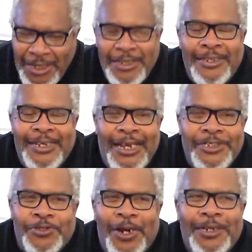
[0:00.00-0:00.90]
Another thing
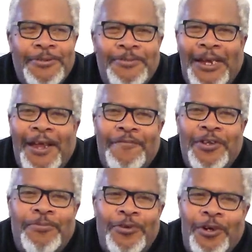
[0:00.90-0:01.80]
I try to have
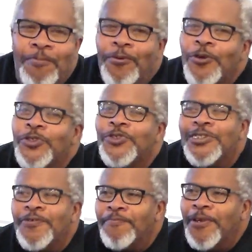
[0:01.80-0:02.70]
in the book are
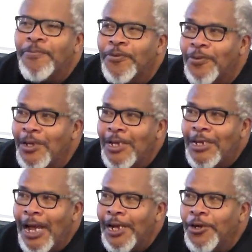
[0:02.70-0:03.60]
portraits of people
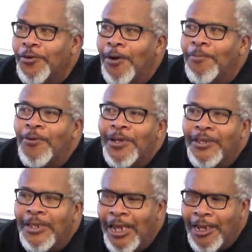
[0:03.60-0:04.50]
I grew up
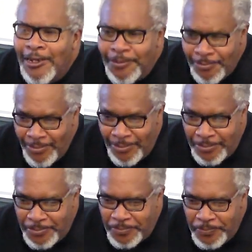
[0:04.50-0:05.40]
with. And,
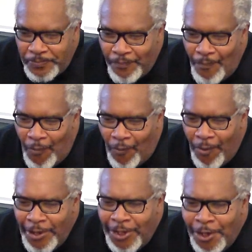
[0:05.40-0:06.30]

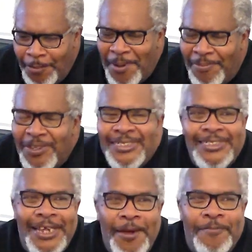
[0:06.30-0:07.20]
you know, maybe
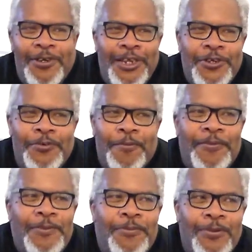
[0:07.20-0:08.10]
this has happened to you, or
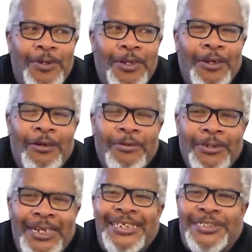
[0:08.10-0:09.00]
people,
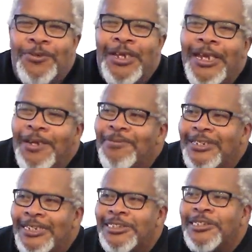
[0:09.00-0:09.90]
and it's okay,
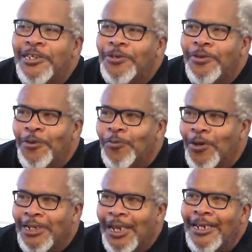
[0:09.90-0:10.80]
but they see you in
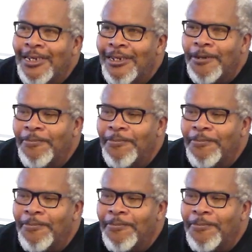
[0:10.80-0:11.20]
one light.